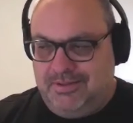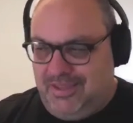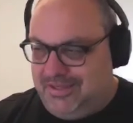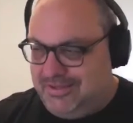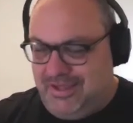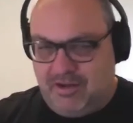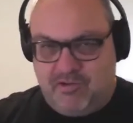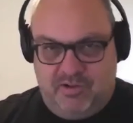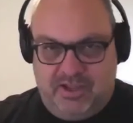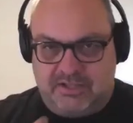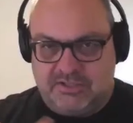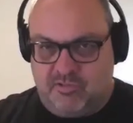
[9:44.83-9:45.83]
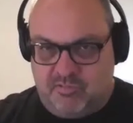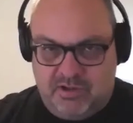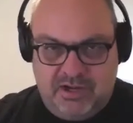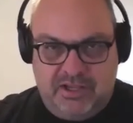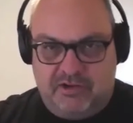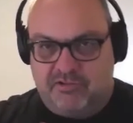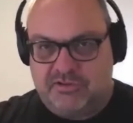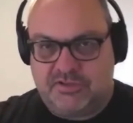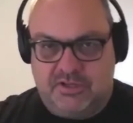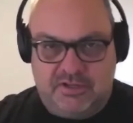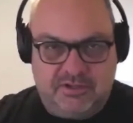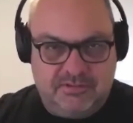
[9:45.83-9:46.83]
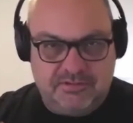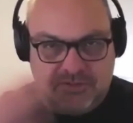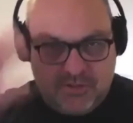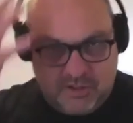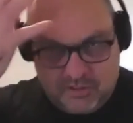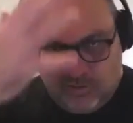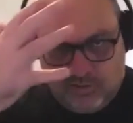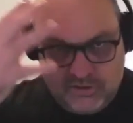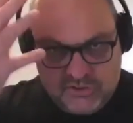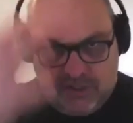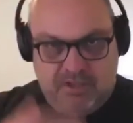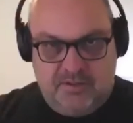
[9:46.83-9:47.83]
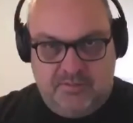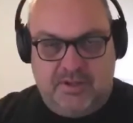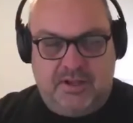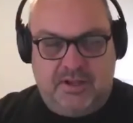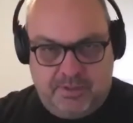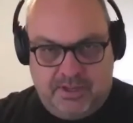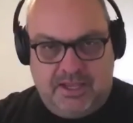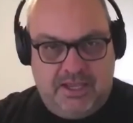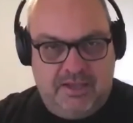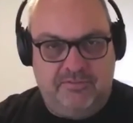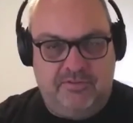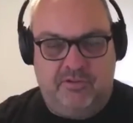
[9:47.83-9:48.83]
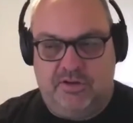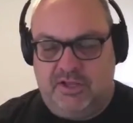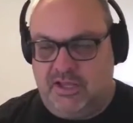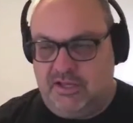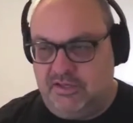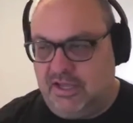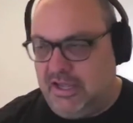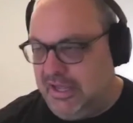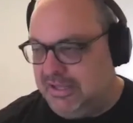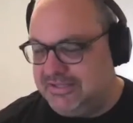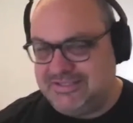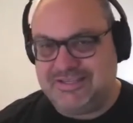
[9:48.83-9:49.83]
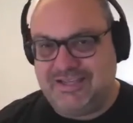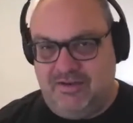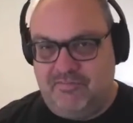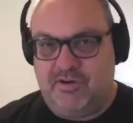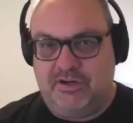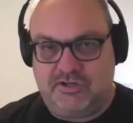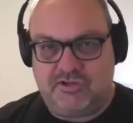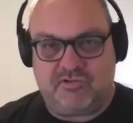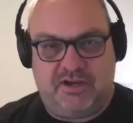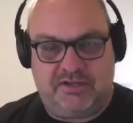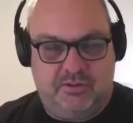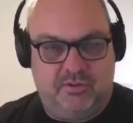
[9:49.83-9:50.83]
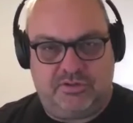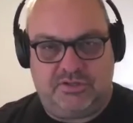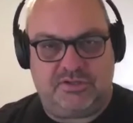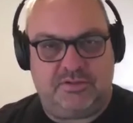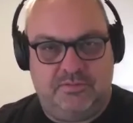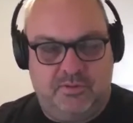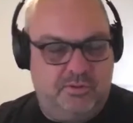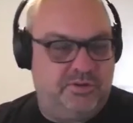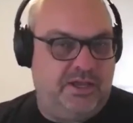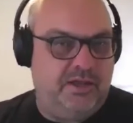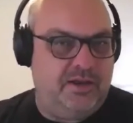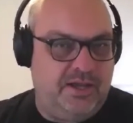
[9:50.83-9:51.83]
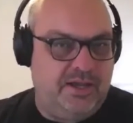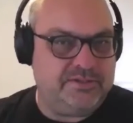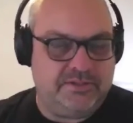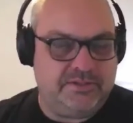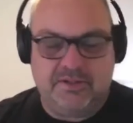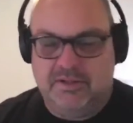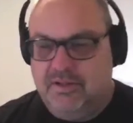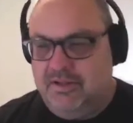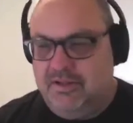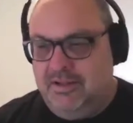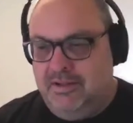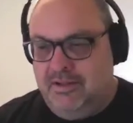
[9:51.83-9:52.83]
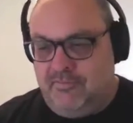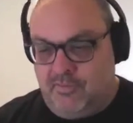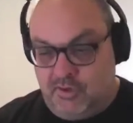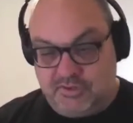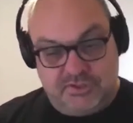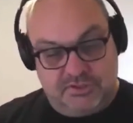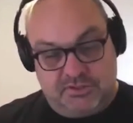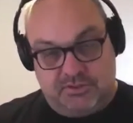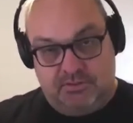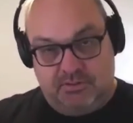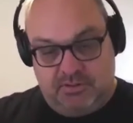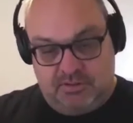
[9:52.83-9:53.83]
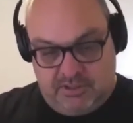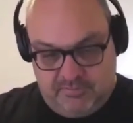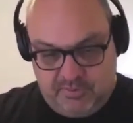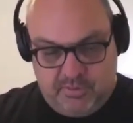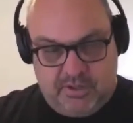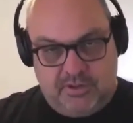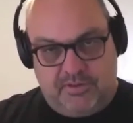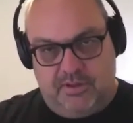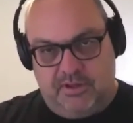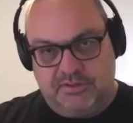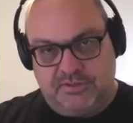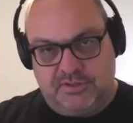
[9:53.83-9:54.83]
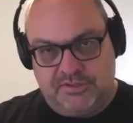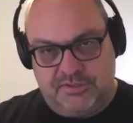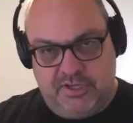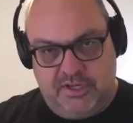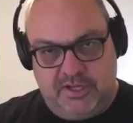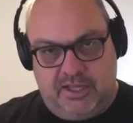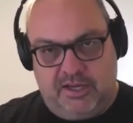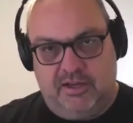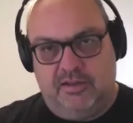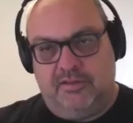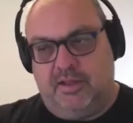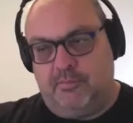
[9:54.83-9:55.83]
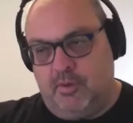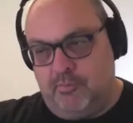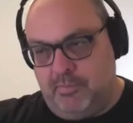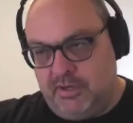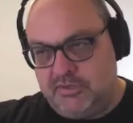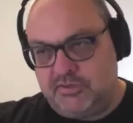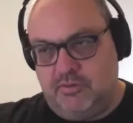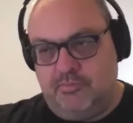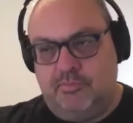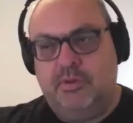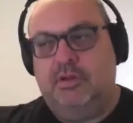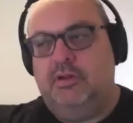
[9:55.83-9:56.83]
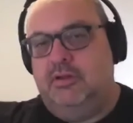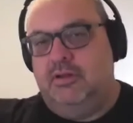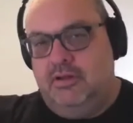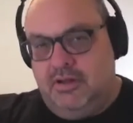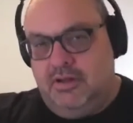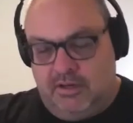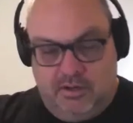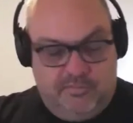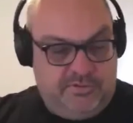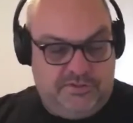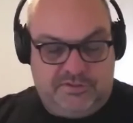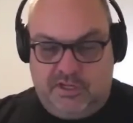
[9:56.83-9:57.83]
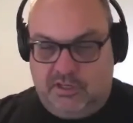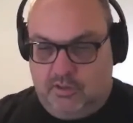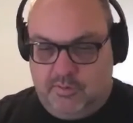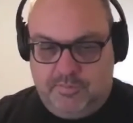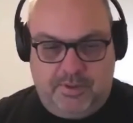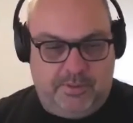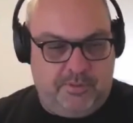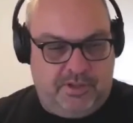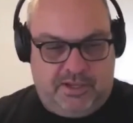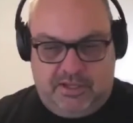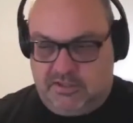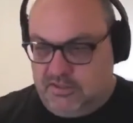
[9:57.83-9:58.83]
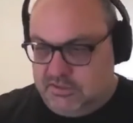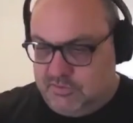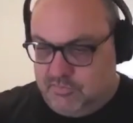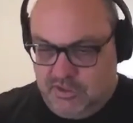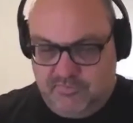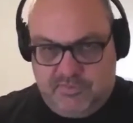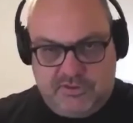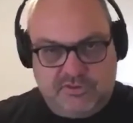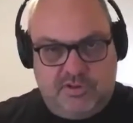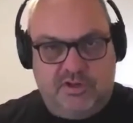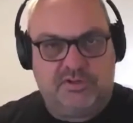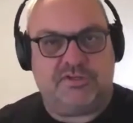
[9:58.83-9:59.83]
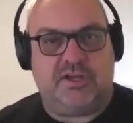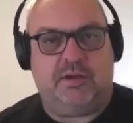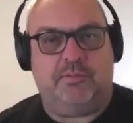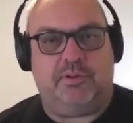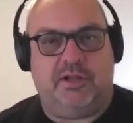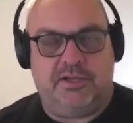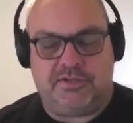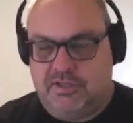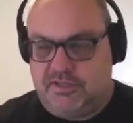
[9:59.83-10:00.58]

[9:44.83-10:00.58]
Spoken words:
that creates a really interesting psychology and behaviour in your head and your heart. Just get very distracted or downhearted. Versus delivering one thing, succeeding at it, and that momentum. And I often see it a lot with people. They get to this really frustrated, stuck place.